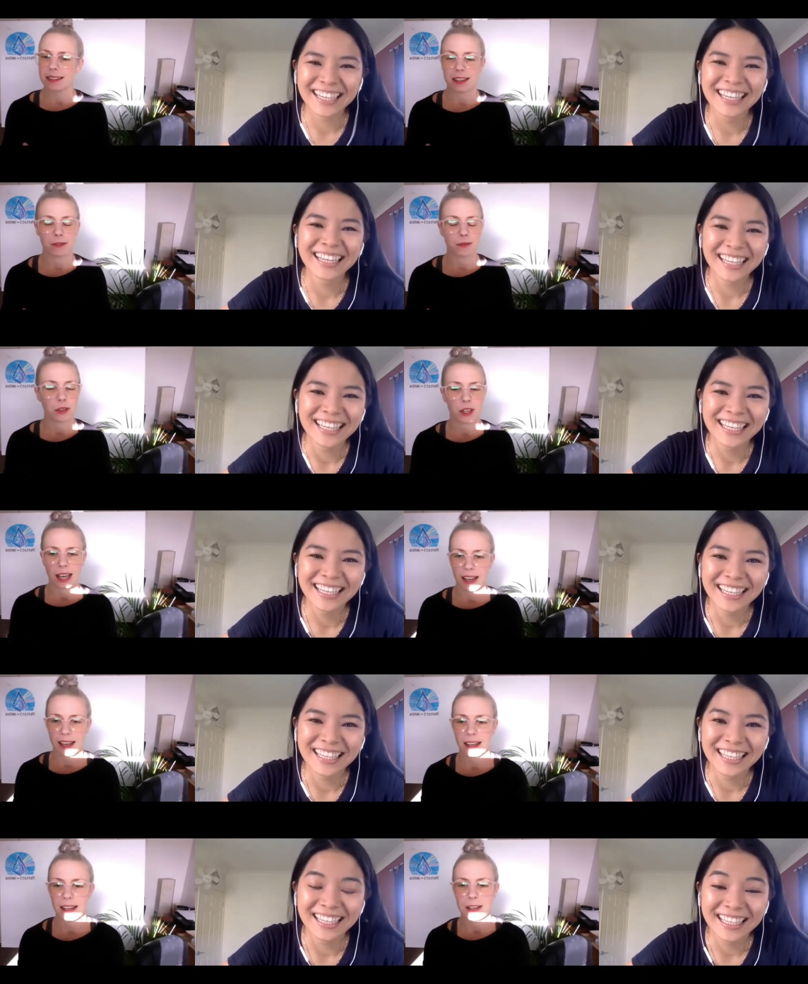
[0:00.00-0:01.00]
Speaker 1: if you
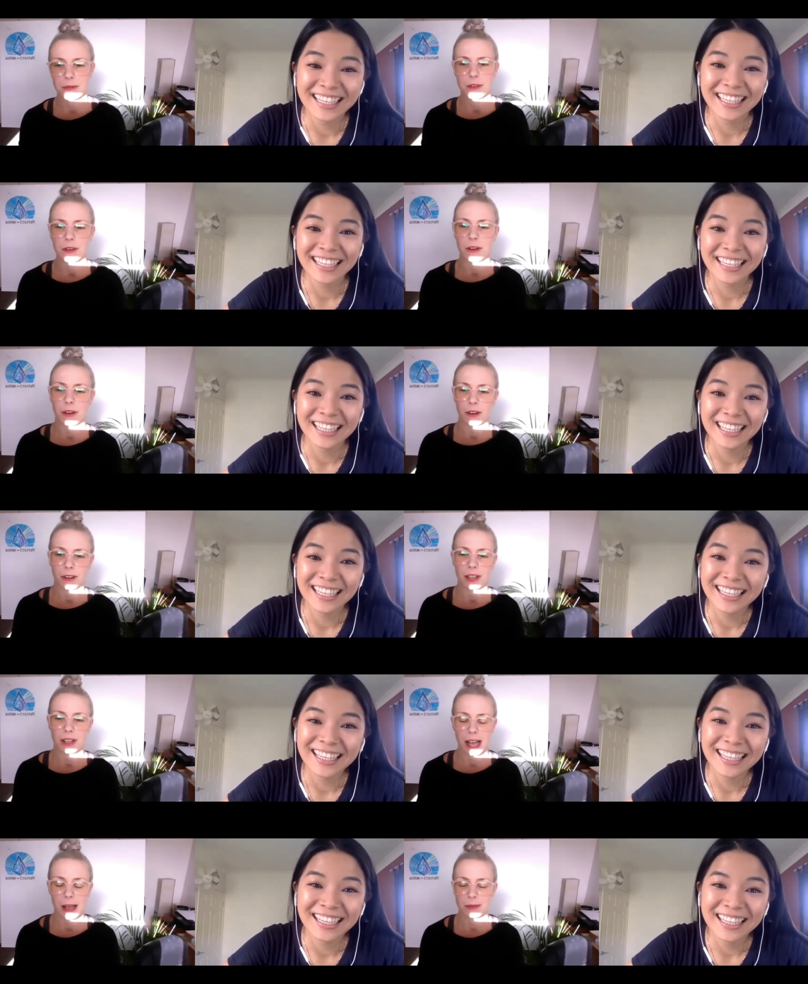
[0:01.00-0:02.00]
can, if you're
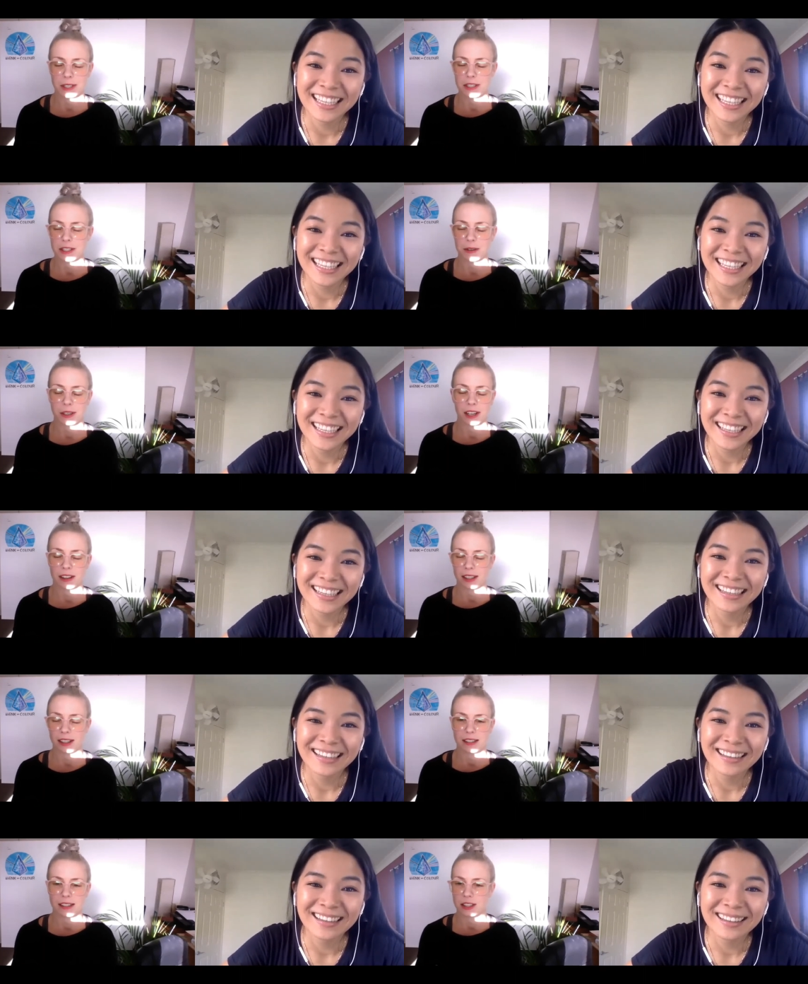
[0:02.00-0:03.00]
able to do it, I think
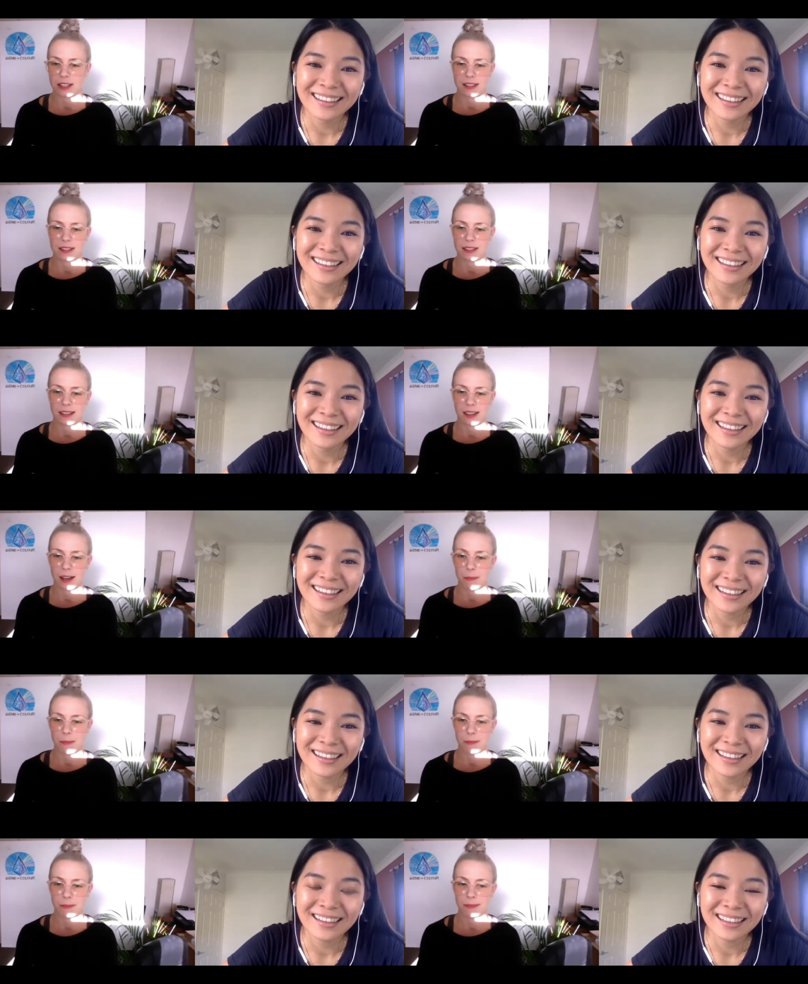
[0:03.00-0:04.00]
it's just um,
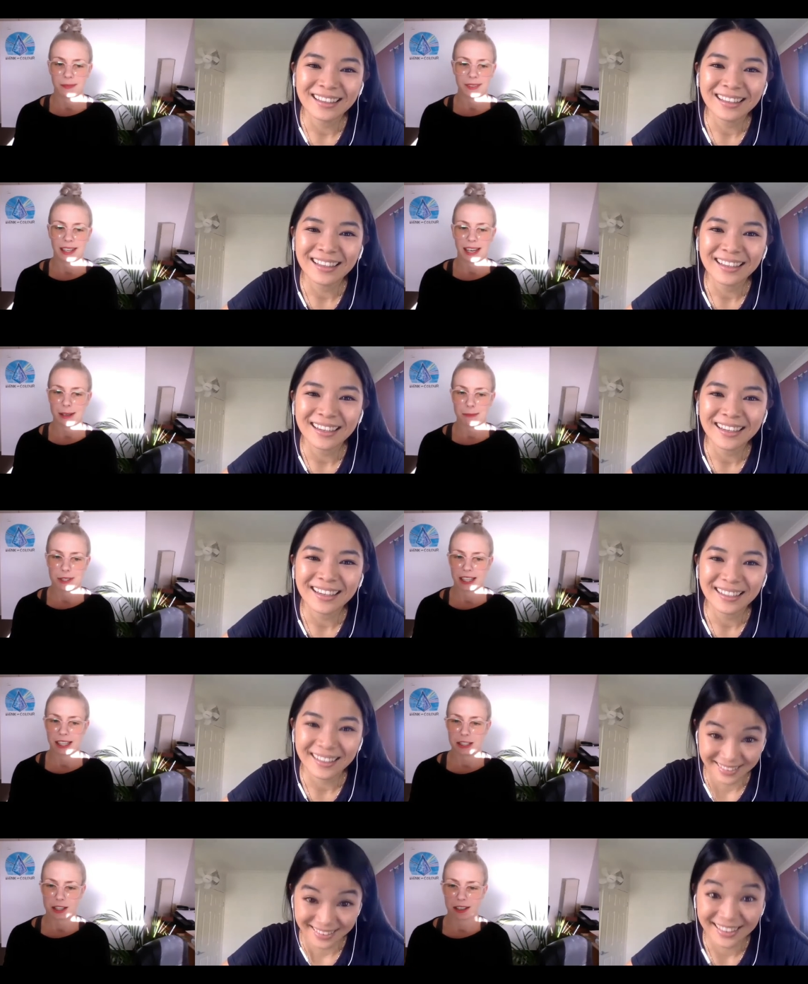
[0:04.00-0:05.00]
game
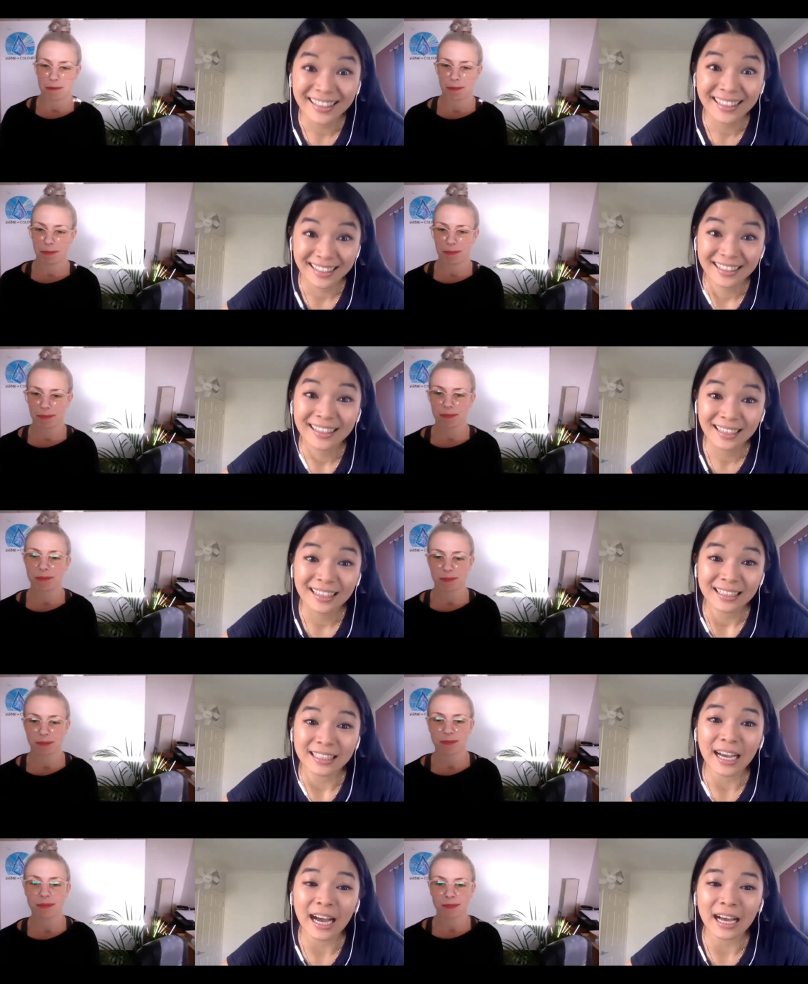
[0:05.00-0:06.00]
changing.
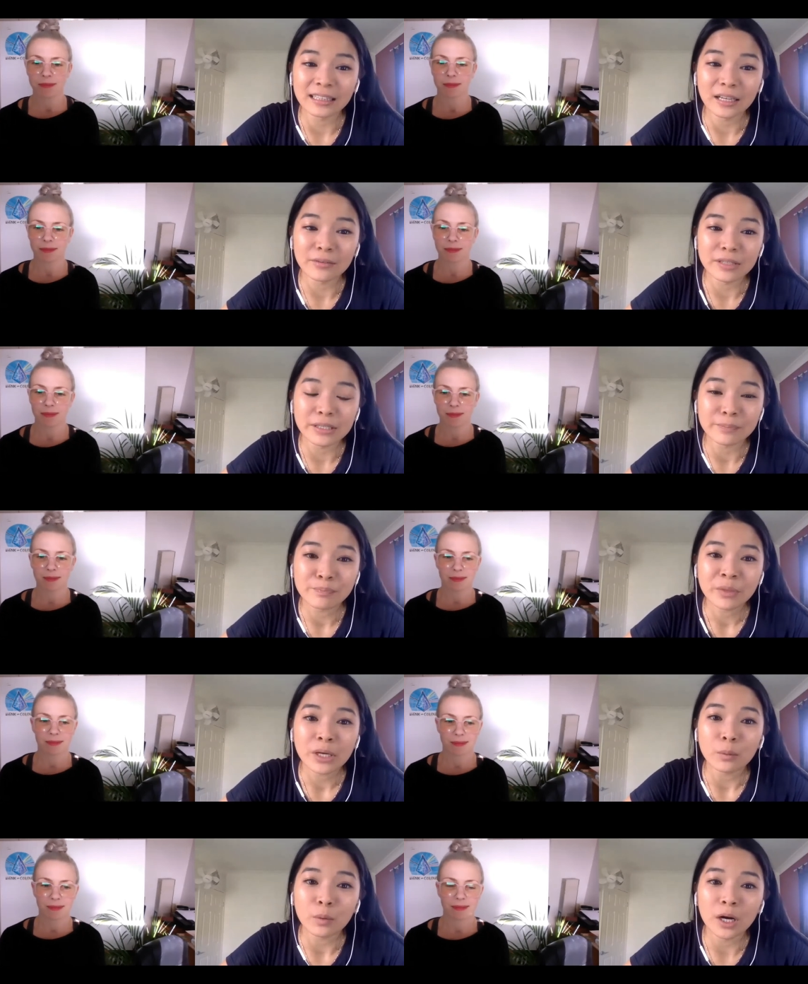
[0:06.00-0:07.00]
Speaker 2: Yeah, I love it.
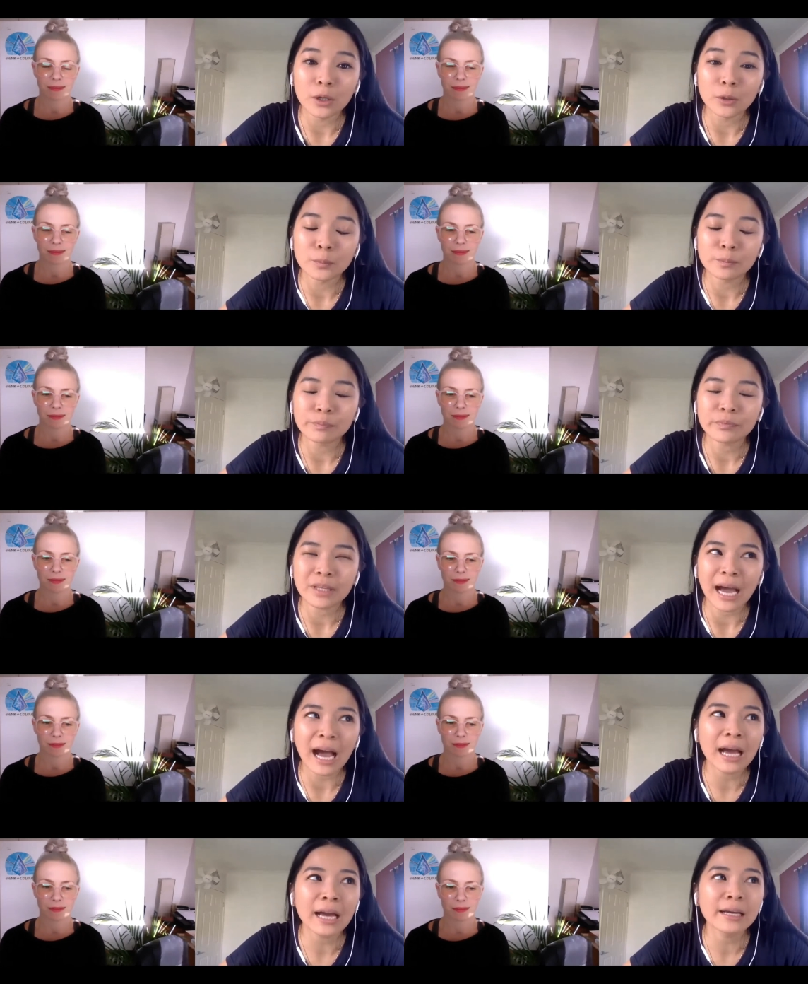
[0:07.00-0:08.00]
Well,
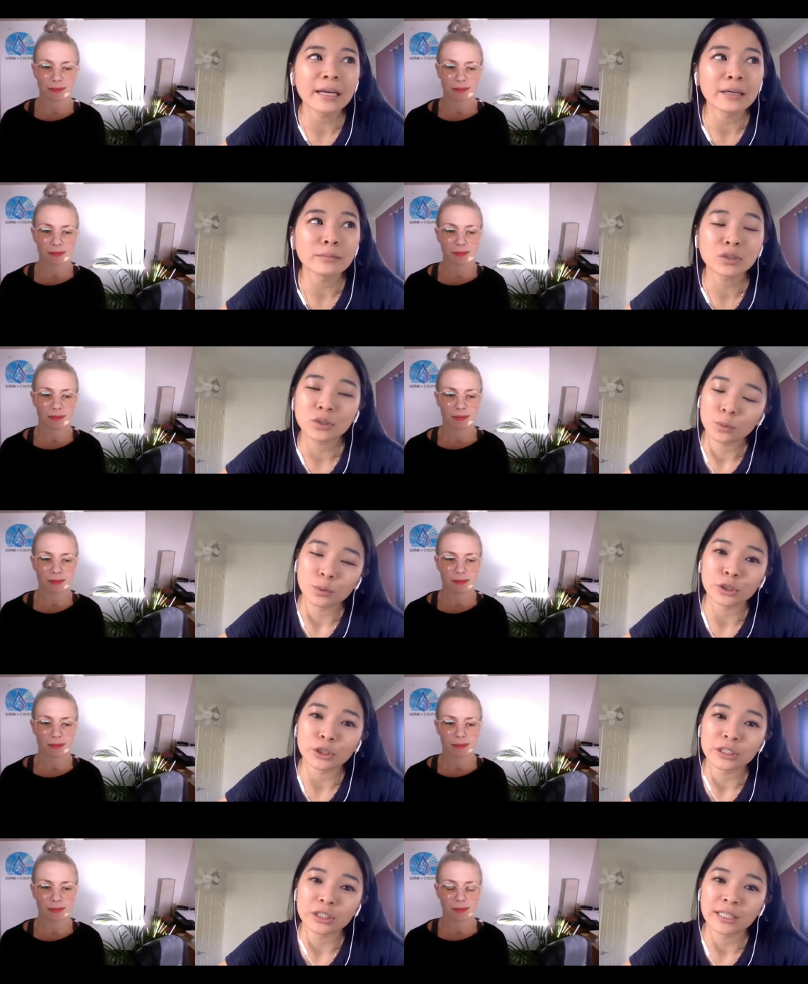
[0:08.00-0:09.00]
I am
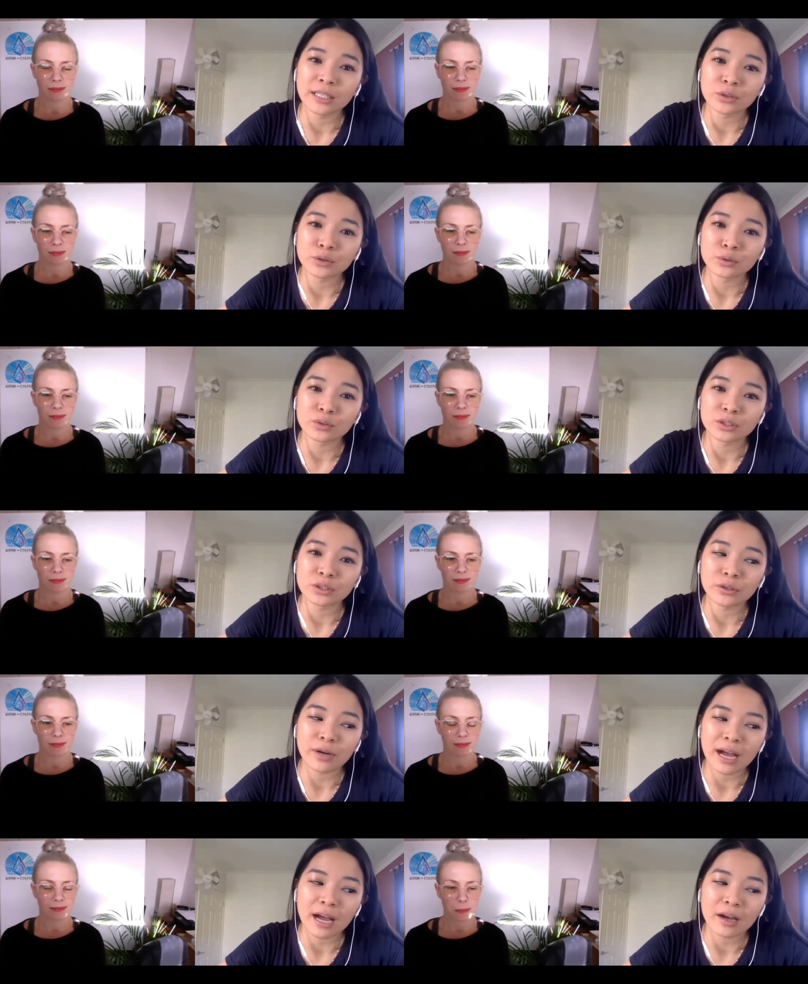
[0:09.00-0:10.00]
sure that you
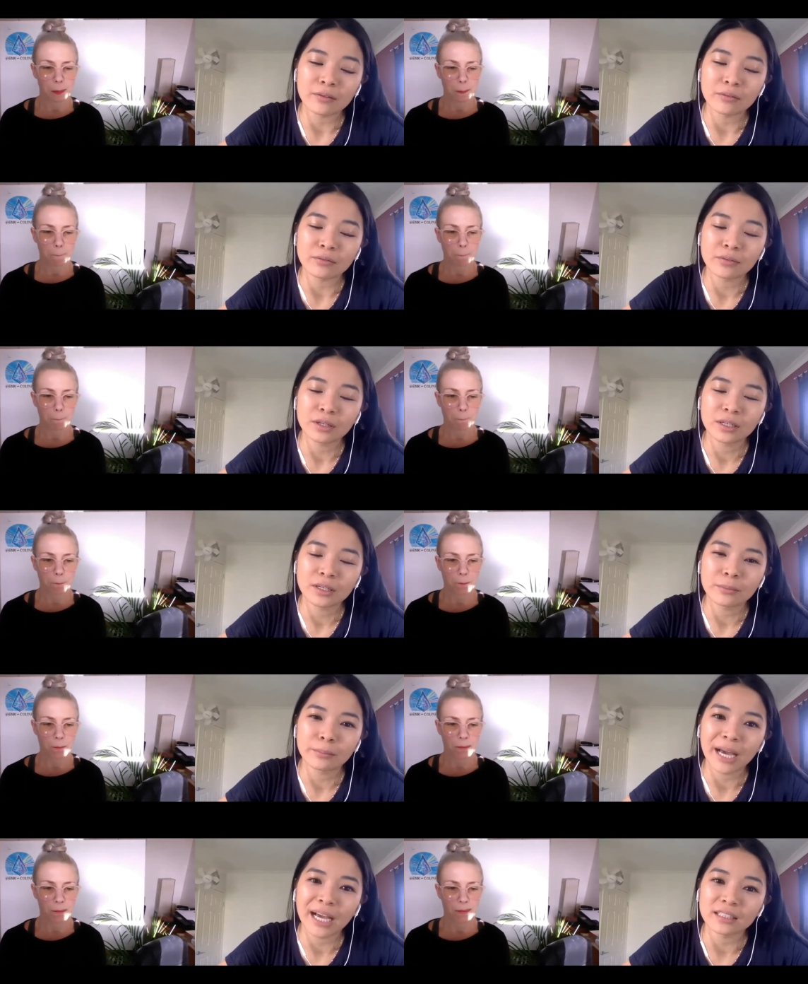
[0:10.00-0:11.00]
still have
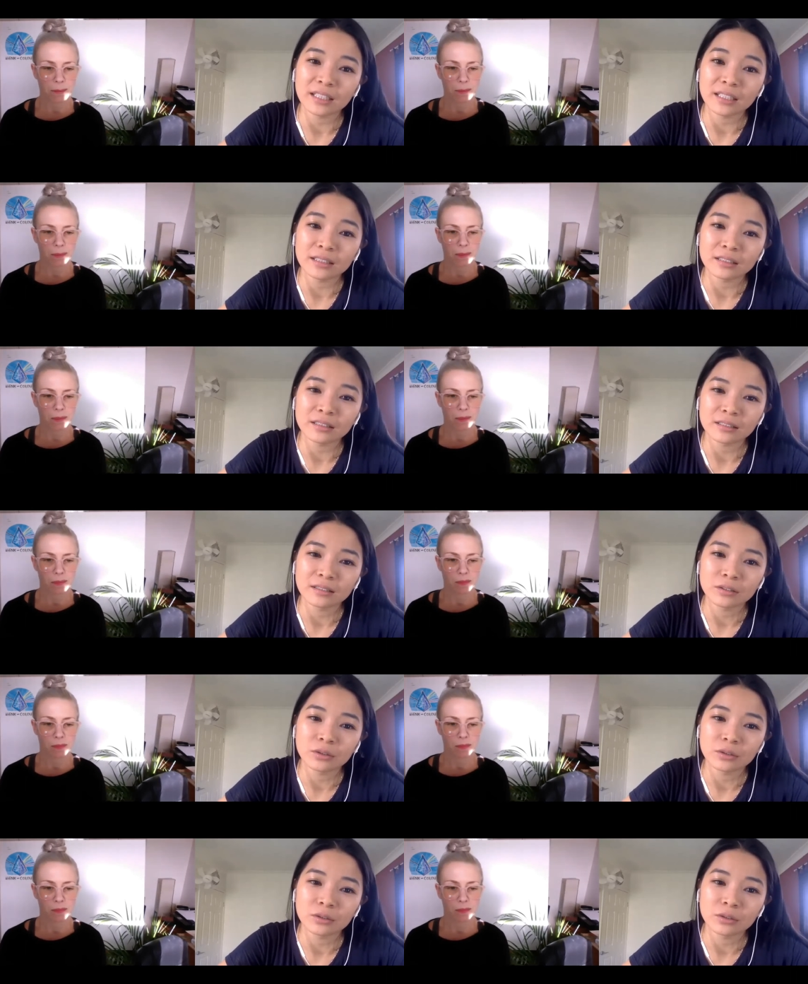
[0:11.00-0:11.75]
bad days